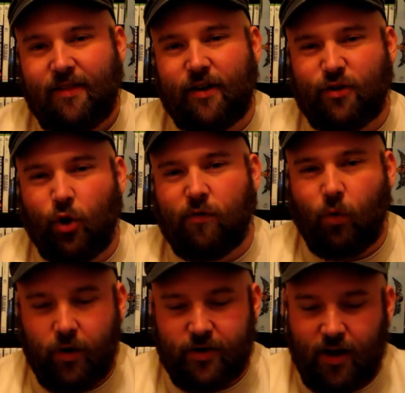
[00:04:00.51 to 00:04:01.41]
that is over
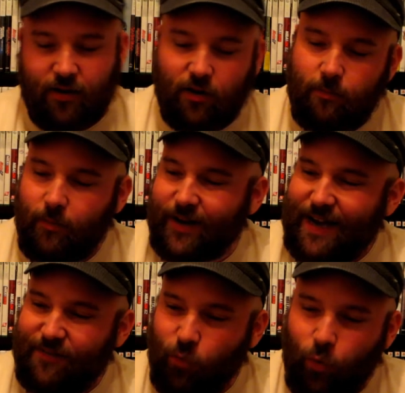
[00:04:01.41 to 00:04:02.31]
$1, but I
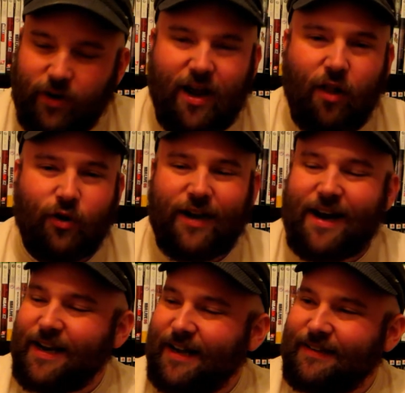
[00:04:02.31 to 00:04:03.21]
got it for
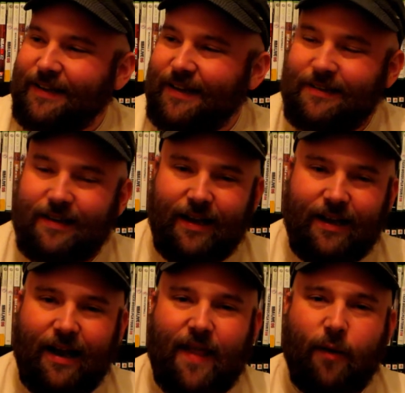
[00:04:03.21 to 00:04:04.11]
$1.99,
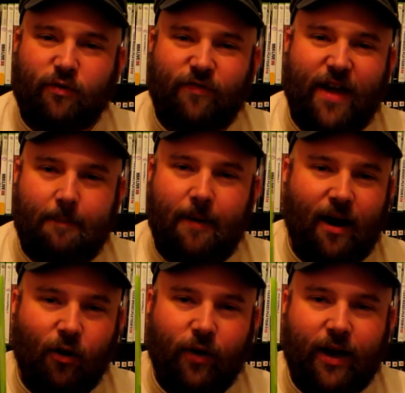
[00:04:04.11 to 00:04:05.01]
and that was
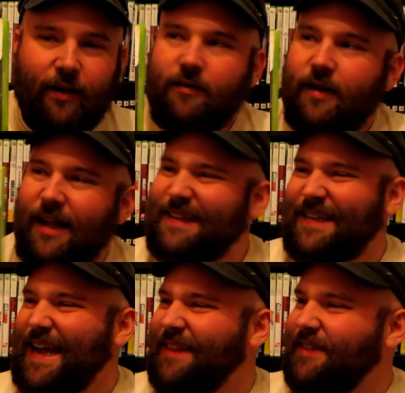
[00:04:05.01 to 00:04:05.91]
Vampire Rain. It
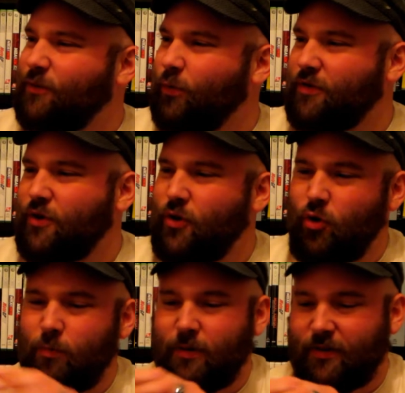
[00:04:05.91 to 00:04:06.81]
said this was
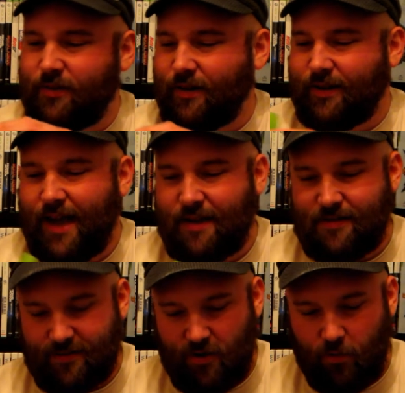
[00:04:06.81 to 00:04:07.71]
new, but the
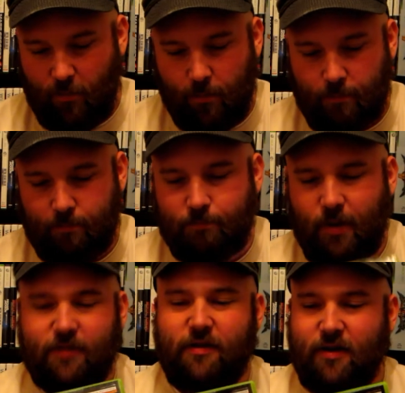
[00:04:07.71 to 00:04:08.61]
case is all
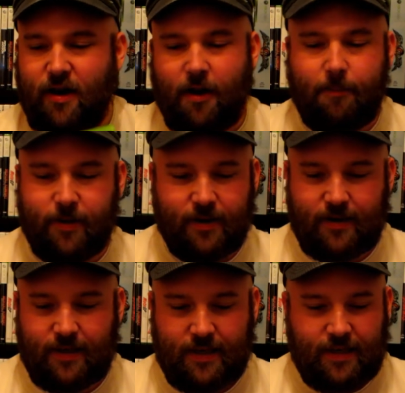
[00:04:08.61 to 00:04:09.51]
busted up,
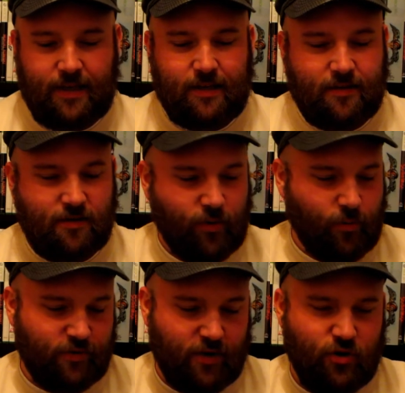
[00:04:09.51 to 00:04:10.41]
and so it
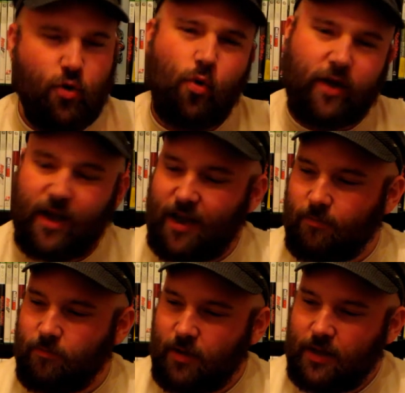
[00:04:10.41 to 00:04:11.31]
was a new
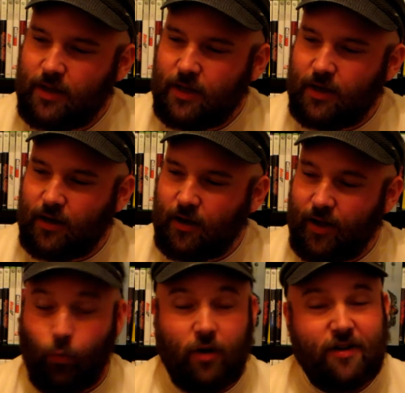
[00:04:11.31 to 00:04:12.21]
game.
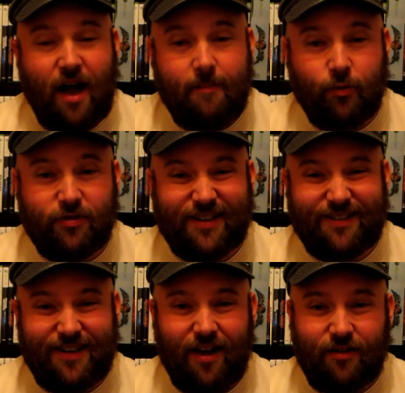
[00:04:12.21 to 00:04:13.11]
At one time it was
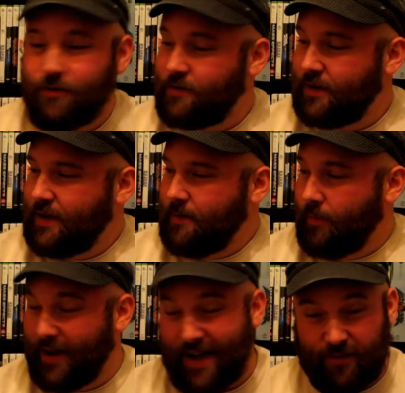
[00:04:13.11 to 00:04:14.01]
$60,
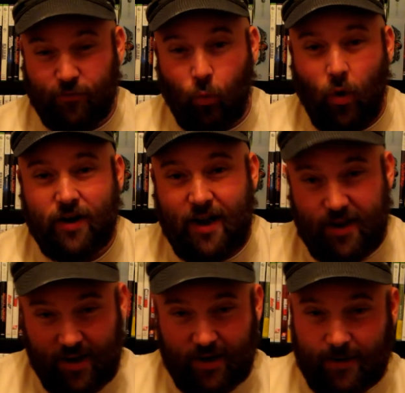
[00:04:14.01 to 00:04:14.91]
but I got it for
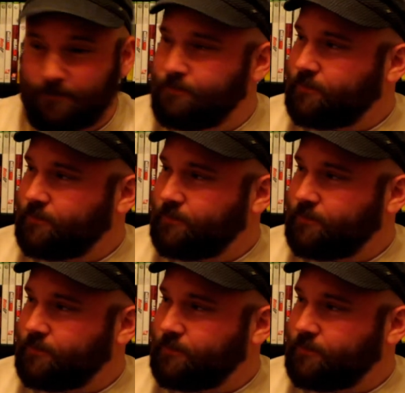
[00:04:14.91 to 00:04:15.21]
$1.99.